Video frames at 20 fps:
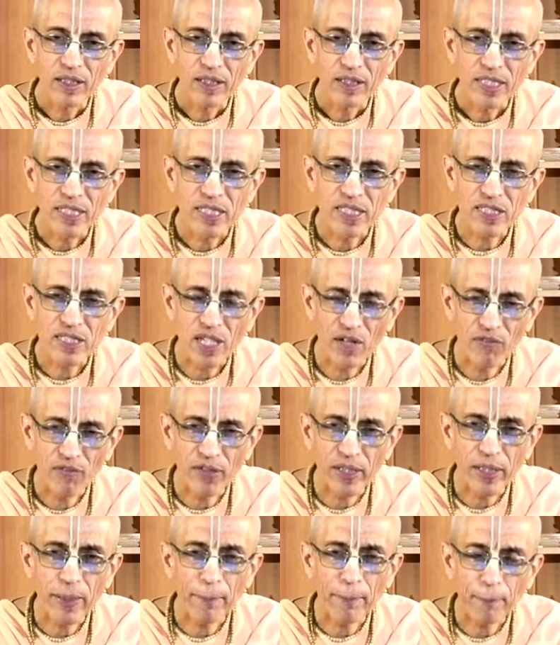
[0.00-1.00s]
he is
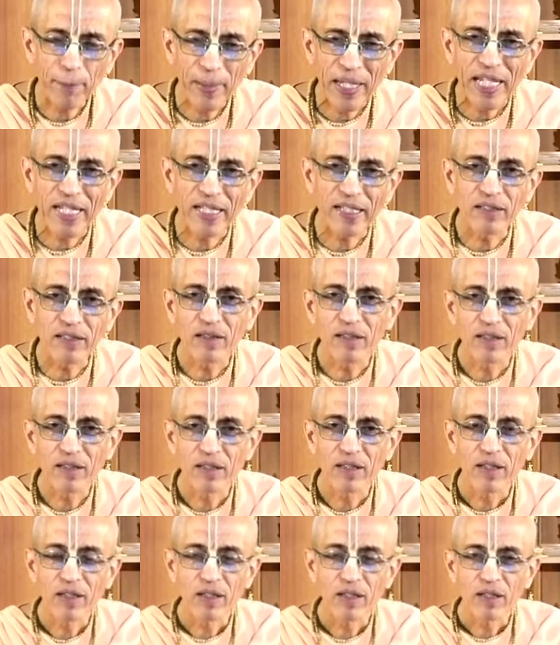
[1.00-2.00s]
suffering
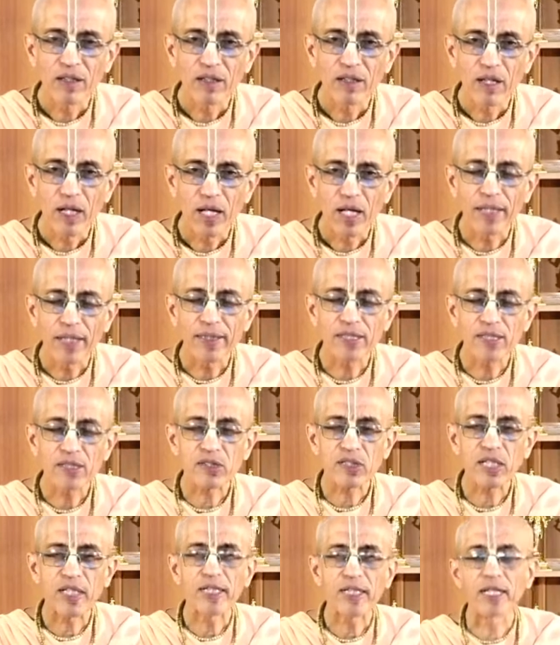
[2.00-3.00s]
pain, and he
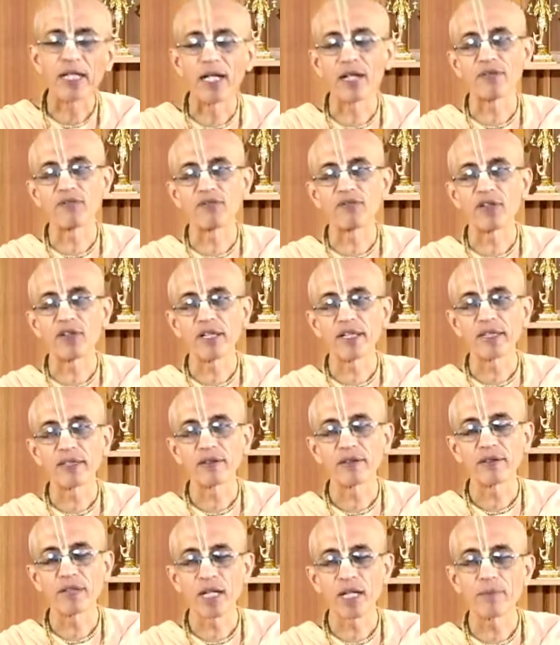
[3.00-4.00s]
is telling, I'm
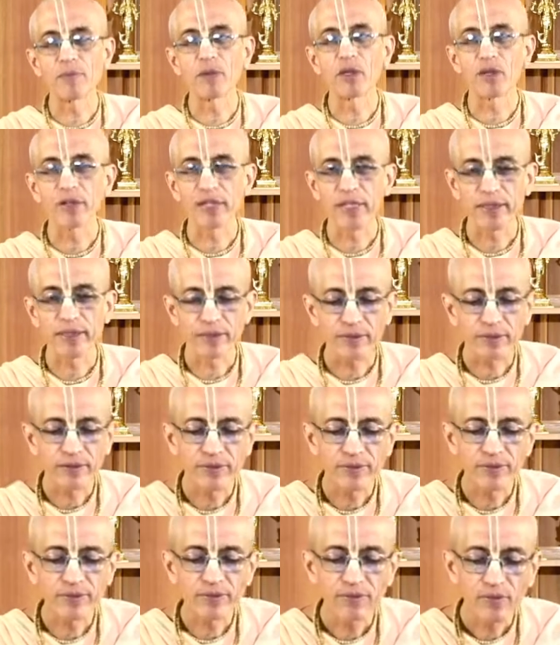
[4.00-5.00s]
fine, I'm alright.
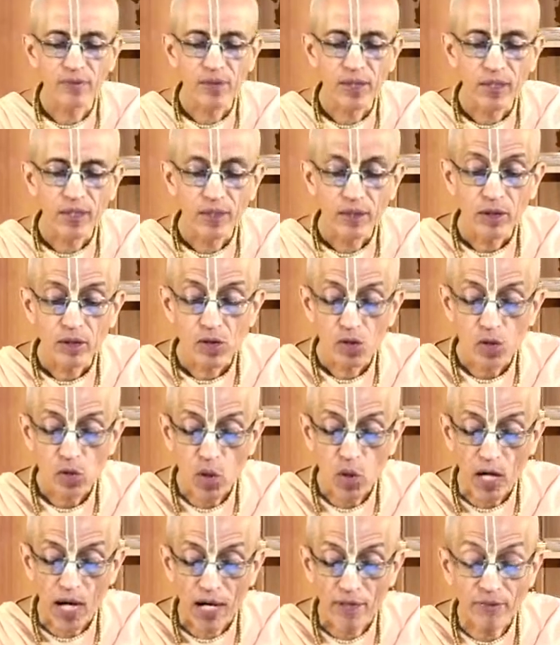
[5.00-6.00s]

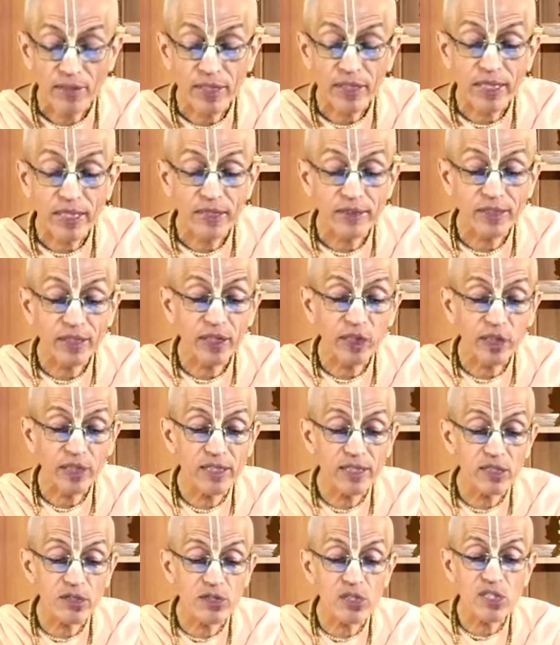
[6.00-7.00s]
So, our condition
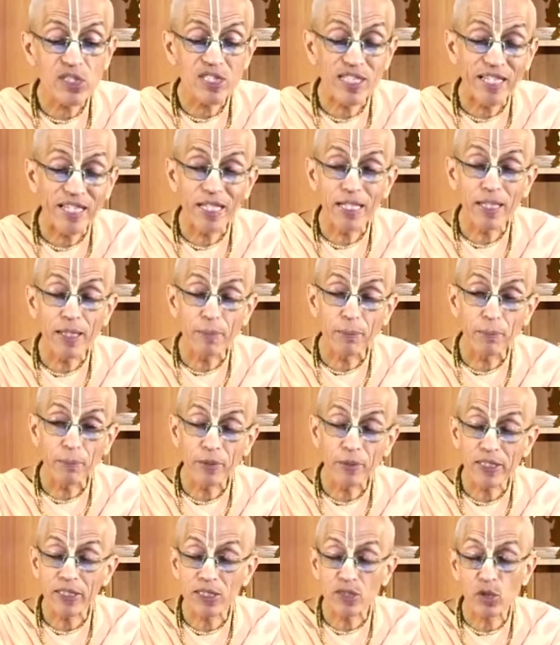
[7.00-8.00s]
is the same.
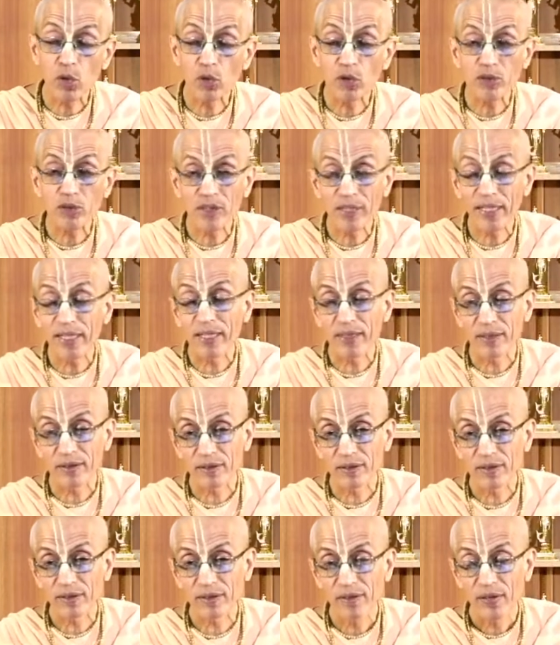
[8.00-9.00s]
Please don't
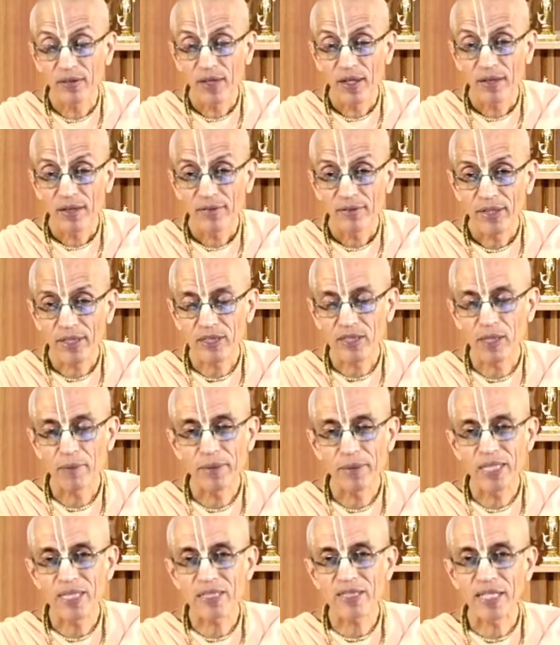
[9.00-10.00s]
think that
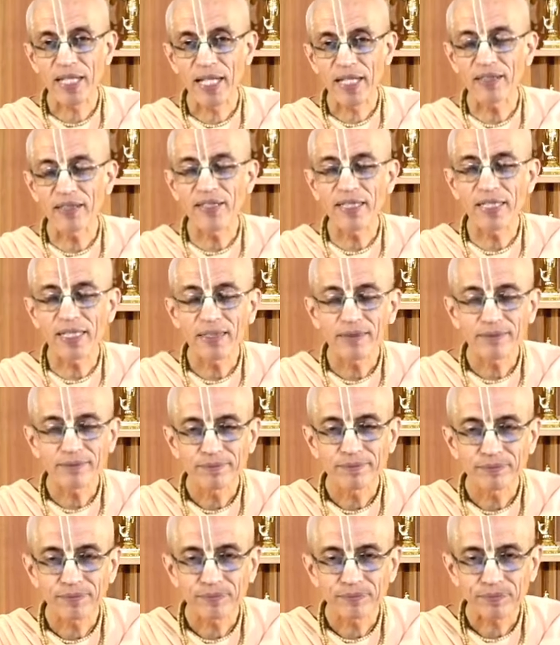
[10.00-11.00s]
somebody is healthy,
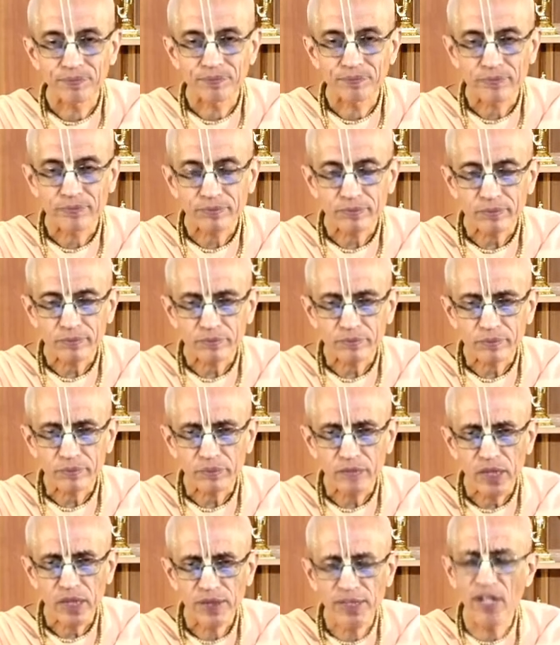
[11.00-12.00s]

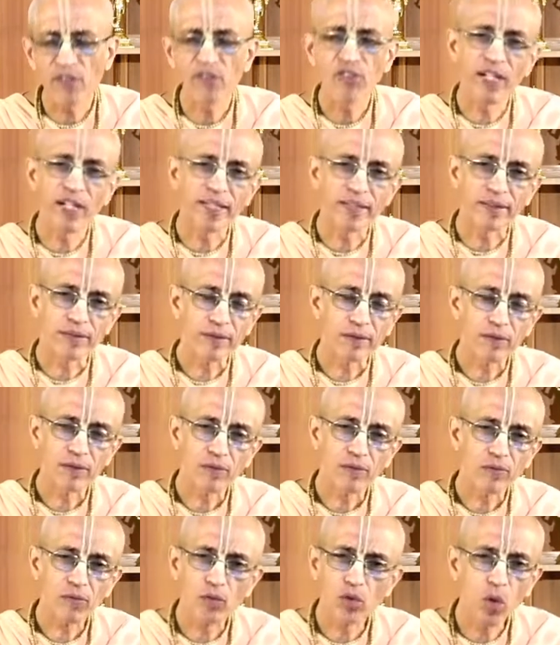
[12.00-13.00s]
they're fine.
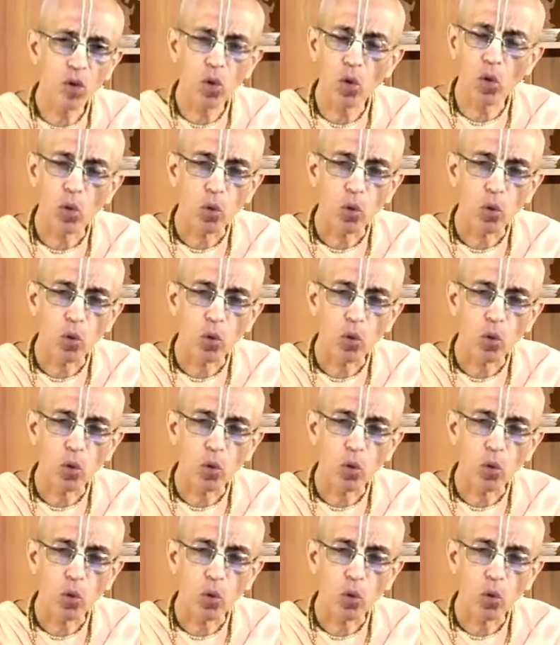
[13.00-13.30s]
No.